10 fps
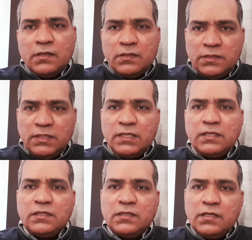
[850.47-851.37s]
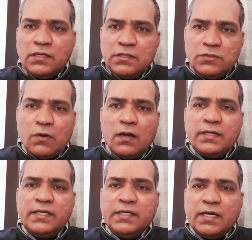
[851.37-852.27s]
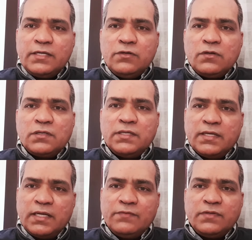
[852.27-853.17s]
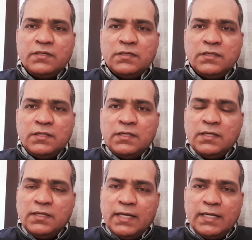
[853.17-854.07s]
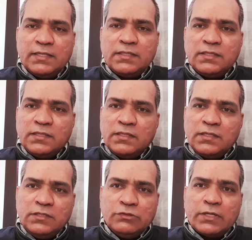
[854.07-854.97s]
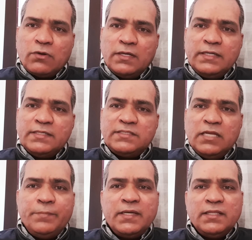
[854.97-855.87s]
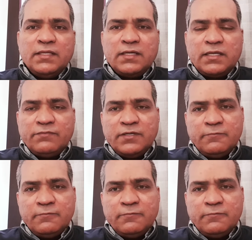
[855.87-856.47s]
Here you already dug your grave and uh, you are already sleeping in the grave.